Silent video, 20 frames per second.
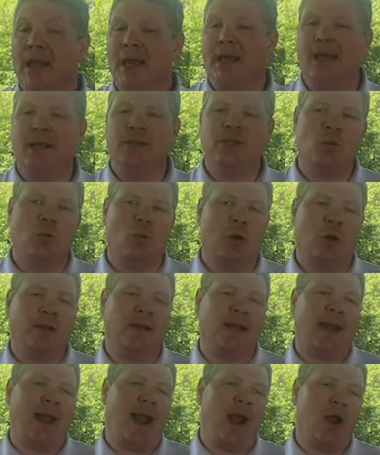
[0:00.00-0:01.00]
an agent
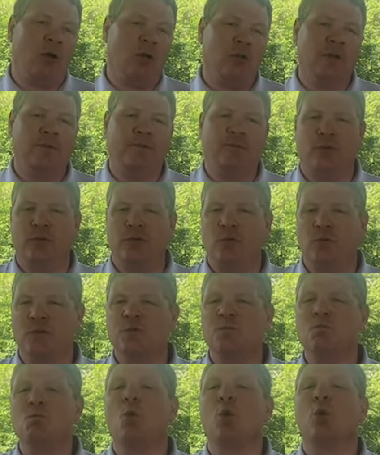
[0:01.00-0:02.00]
working hourly for you
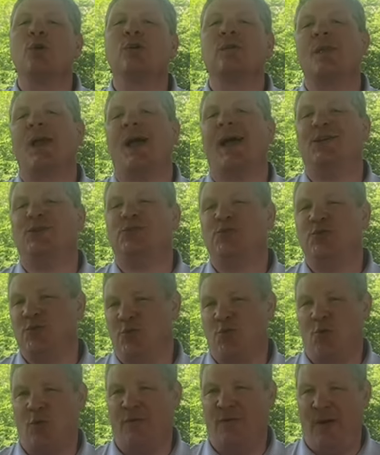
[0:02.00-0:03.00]
is more aligned to
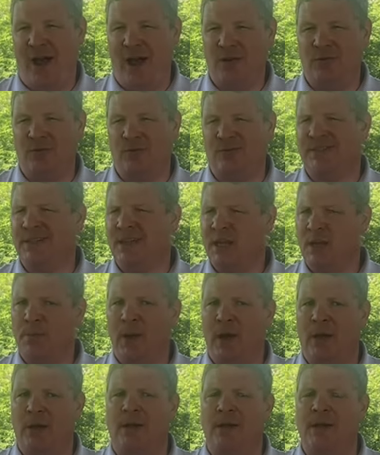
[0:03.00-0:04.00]
your values. Think
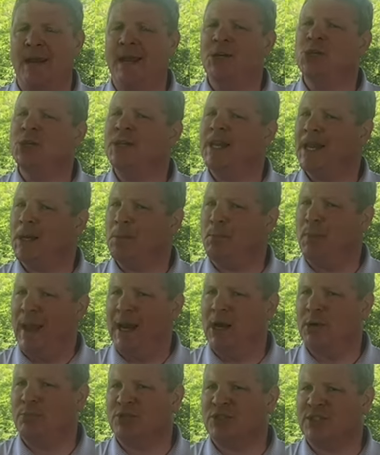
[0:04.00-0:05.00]
about it. An agent getting
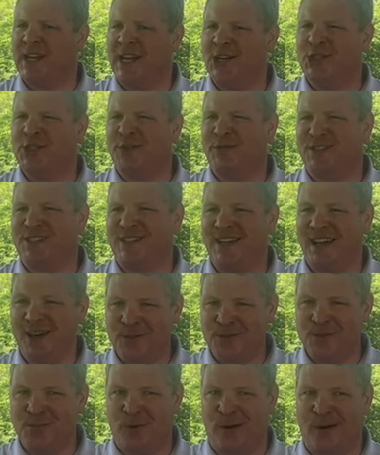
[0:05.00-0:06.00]
paid a percentage of a
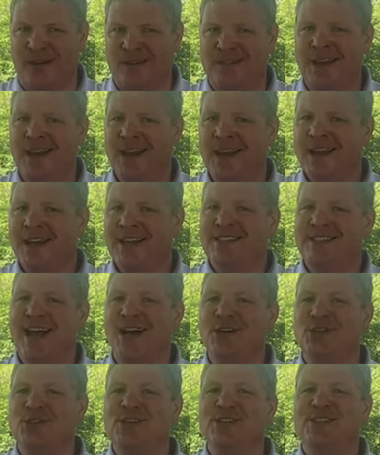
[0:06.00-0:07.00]
sales price is
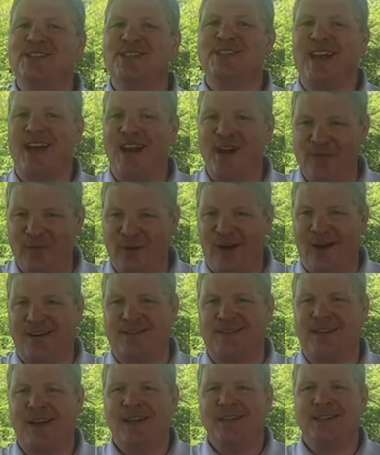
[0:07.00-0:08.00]
actually
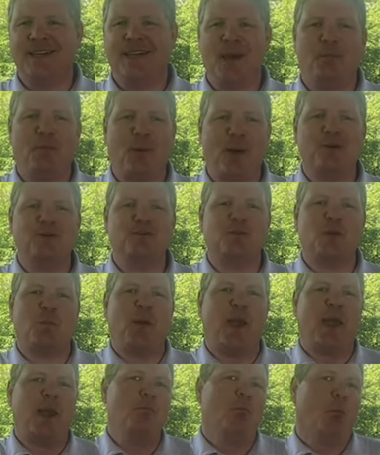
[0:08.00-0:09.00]
incentivized to get buyers to
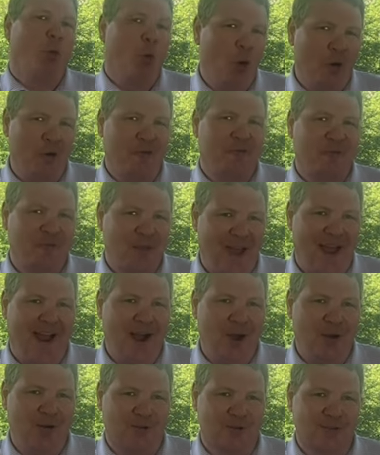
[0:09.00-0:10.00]
pay more for the
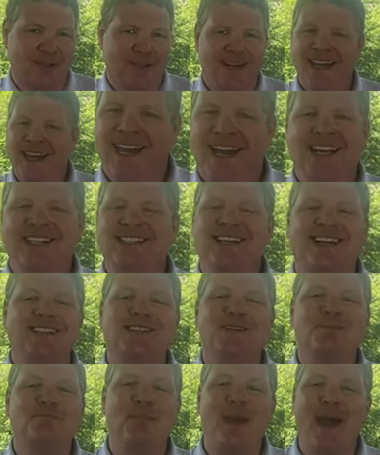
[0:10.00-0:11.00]
house. It
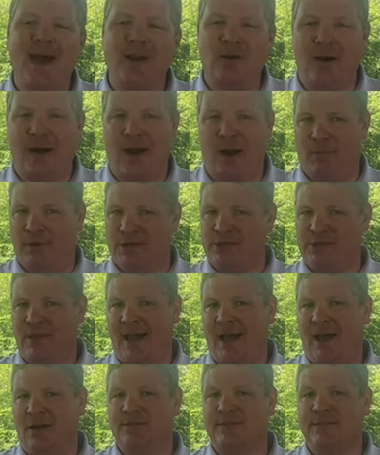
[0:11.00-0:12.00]
doesn't matter how much the
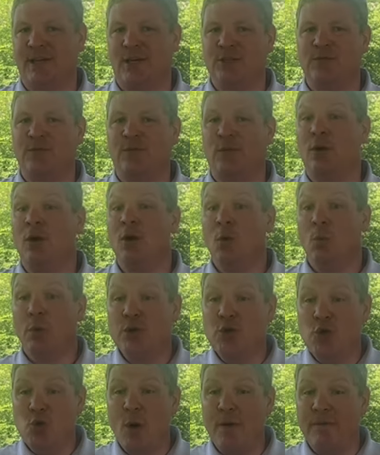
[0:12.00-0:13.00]
house sells for
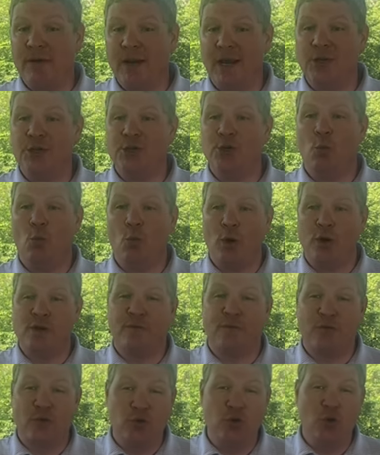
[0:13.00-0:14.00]
when you have an agent working
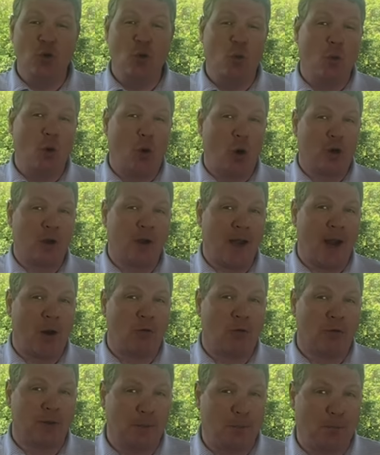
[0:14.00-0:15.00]
for you on an
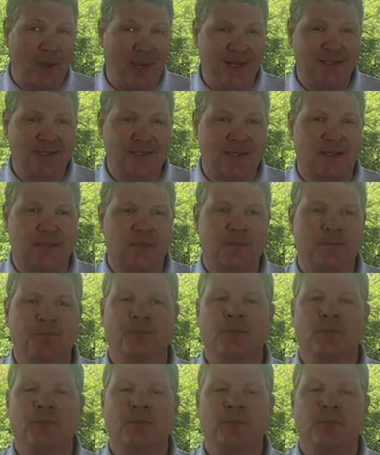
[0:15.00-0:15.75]
hourly basis.